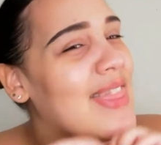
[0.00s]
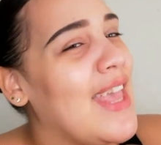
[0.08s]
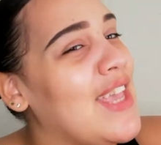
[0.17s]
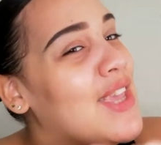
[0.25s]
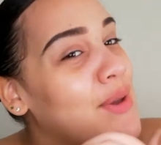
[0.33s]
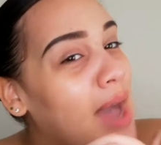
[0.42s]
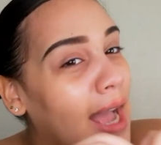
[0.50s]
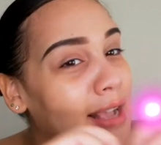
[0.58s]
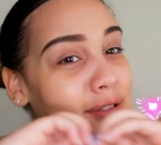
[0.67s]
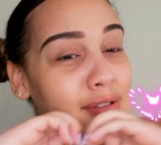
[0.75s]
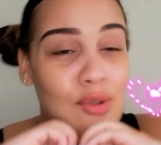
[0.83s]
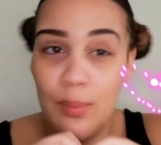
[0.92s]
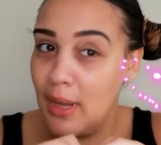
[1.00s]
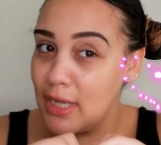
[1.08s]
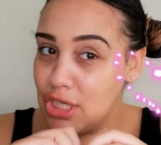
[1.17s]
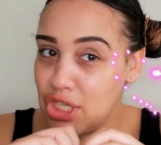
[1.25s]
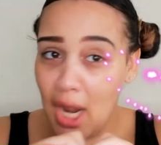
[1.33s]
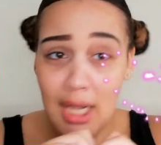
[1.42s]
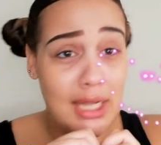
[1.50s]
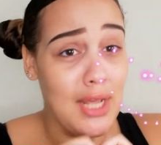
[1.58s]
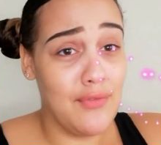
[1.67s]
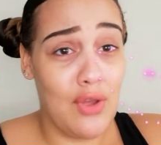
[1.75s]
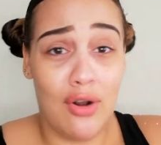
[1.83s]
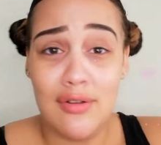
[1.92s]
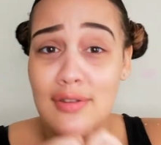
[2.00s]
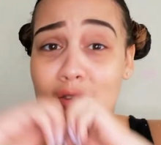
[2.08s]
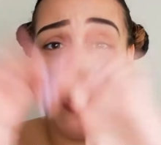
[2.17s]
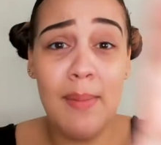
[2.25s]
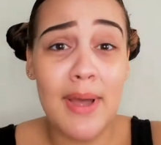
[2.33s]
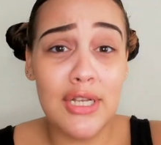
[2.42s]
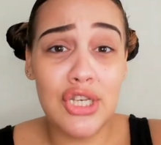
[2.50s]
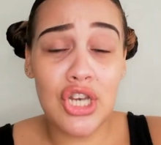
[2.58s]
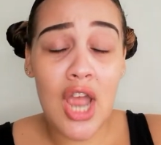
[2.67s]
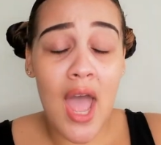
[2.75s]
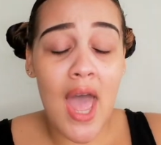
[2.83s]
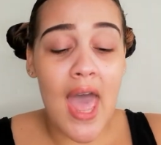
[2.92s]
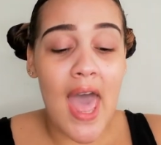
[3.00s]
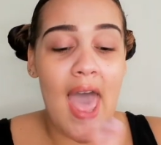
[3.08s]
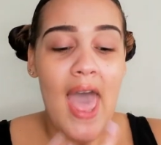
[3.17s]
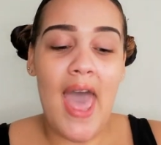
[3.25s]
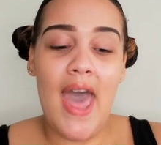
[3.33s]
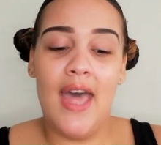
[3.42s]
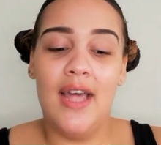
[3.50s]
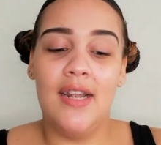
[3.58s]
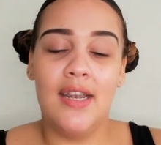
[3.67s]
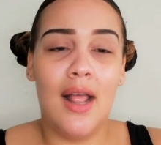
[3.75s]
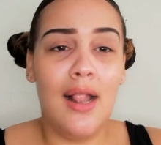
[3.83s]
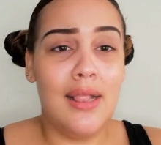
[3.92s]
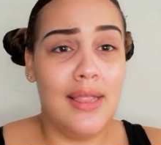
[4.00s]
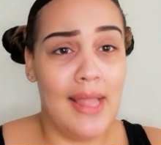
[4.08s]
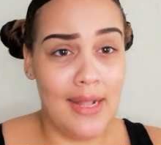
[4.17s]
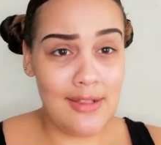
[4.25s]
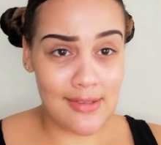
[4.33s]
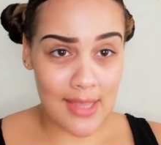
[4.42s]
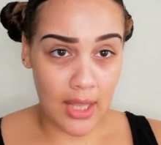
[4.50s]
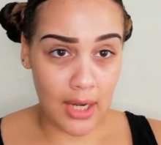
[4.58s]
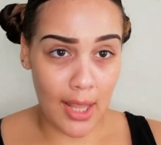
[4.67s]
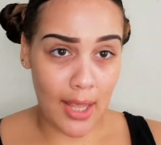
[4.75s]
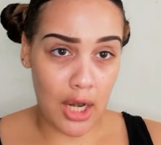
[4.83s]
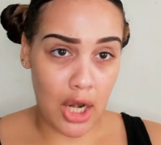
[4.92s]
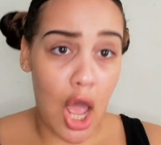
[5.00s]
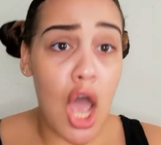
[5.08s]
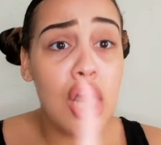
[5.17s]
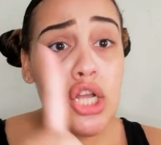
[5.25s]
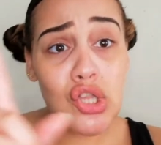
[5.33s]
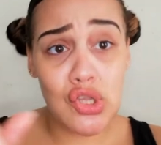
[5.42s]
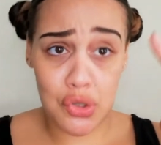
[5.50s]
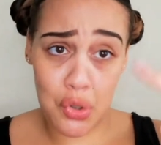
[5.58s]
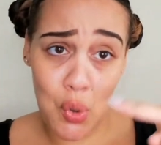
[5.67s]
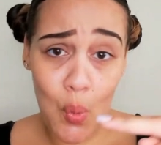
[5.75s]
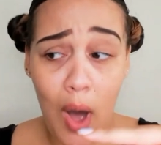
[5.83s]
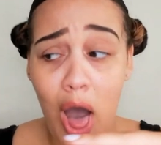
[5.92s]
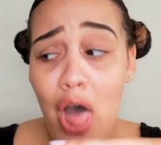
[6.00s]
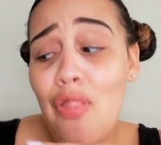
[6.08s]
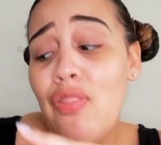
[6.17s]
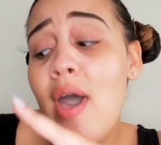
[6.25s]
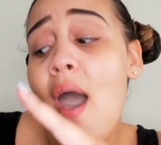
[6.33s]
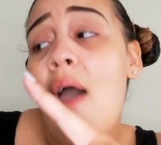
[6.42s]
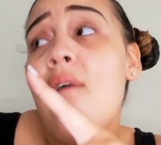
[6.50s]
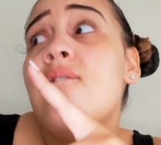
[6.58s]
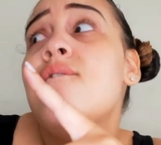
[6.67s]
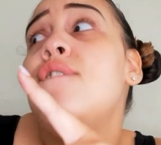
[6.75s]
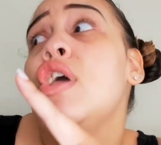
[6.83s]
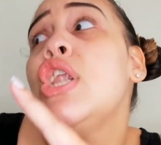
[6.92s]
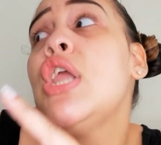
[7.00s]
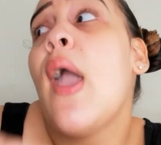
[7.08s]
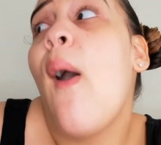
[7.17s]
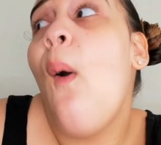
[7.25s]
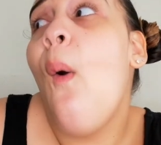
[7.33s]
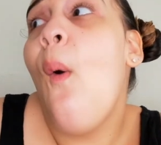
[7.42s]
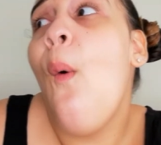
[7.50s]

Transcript: Thank you guys so much. I love y'all so much, and let's get into the video.